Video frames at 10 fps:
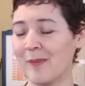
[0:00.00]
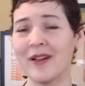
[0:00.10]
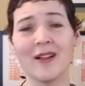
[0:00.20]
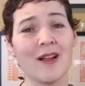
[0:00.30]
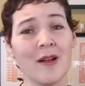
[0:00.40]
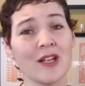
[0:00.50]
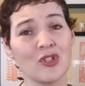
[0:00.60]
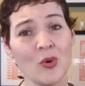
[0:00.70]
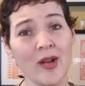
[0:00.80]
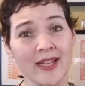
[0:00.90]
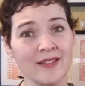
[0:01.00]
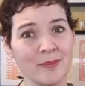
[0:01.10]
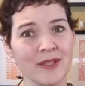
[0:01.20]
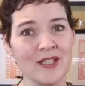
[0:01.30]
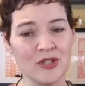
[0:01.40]
But join,
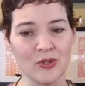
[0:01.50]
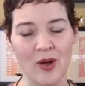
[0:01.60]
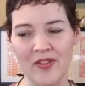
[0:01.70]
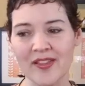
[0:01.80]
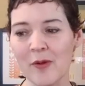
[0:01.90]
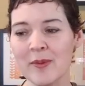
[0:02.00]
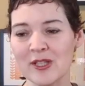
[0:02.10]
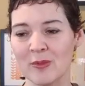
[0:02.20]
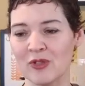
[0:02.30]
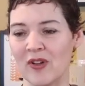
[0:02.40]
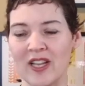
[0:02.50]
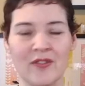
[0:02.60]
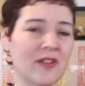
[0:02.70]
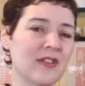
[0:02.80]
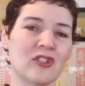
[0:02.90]
please do. I think that would be so much fun.
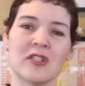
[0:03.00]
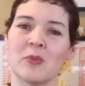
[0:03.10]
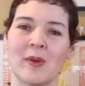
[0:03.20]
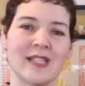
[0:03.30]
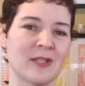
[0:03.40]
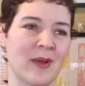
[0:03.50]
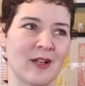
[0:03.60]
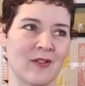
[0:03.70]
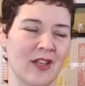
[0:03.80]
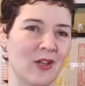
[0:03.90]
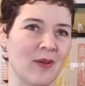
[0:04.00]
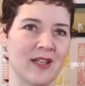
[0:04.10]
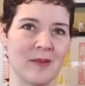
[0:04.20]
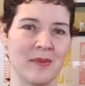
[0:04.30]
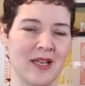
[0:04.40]
Even if it's just one sweater that you
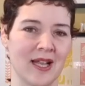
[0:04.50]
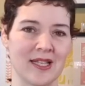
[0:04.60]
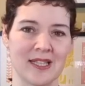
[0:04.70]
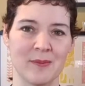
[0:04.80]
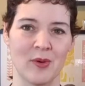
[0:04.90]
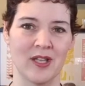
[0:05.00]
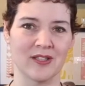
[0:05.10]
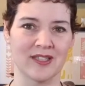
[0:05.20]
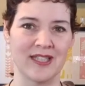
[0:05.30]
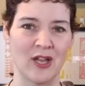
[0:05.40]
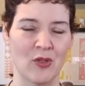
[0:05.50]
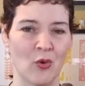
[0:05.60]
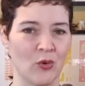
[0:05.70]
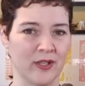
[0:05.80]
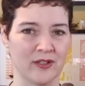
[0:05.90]
end up knitting at some point, it's going to take you the
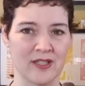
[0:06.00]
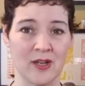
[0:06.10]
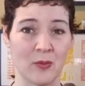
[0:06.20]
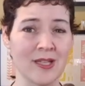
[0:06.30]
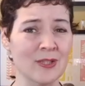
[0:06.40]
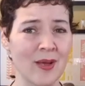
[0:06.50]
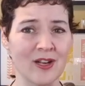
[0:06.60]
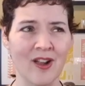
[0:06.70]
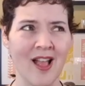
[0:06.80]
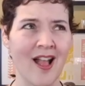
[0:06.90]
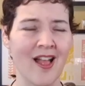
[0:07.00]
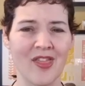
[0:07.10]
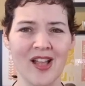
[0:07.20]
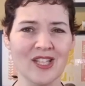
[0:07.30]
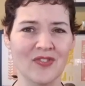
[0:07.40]
whole year to knit one sweater,
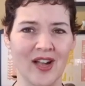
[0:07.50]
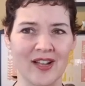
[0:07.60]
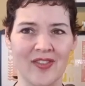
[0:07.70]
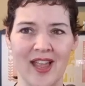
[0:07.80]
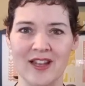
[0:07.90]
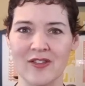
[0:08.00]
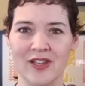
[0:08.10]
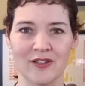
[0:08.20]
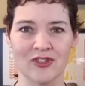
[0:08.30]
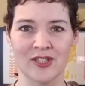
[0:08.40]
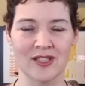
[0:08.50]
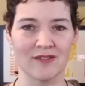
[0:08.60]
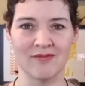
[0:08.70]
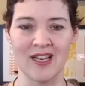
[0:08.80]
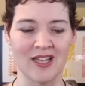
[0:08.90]
that's fine. At the end of the year, just
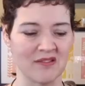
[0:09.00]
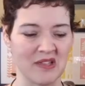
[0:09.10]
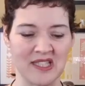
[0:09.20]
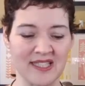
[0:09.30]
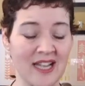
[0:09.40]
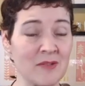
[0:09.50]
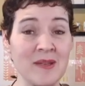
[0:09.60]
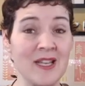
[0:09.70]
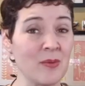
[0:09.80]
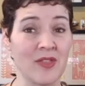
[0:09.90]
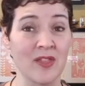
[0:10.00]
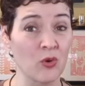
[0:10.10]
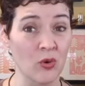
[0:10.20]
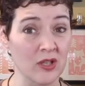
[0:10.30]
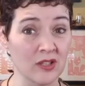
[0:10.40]
knit it. It doesn't have to be knit within the
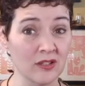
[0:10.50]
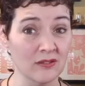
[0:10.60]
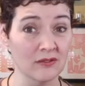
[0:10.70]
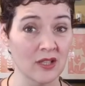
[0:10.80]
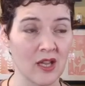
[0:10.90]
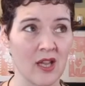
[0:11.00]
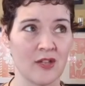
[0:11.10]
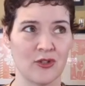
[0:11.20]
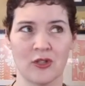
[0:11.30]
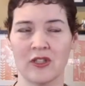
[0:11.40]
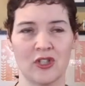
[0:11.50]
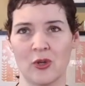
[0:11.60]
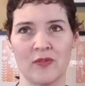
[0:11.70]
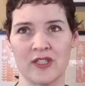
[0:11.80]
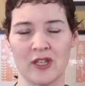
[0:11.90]
quarter, so you
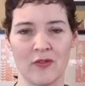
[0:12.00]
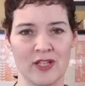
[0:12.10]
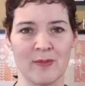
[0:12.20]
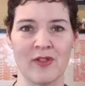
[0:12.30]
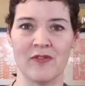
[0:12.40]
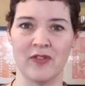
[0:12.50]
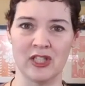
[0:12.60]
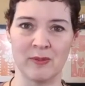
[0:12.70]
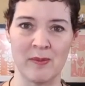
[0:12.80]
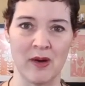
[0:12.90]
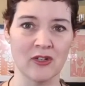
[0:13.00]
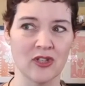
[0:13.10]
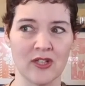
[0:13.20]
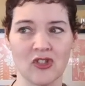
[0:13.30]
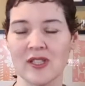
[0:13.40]
don't have to start this month and finish by March.
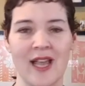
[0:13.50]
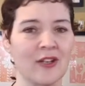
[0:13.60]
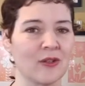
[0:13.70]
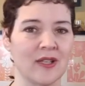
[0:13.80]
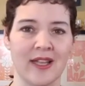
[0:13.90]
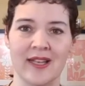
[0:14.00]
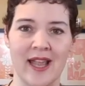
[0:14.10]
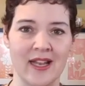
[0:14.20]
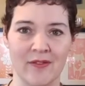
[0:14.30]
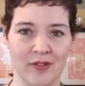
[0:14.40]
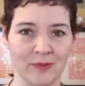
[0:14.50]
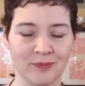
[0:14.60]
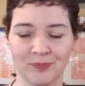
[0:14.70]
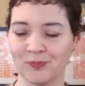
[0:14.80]
It just enter it in any of them.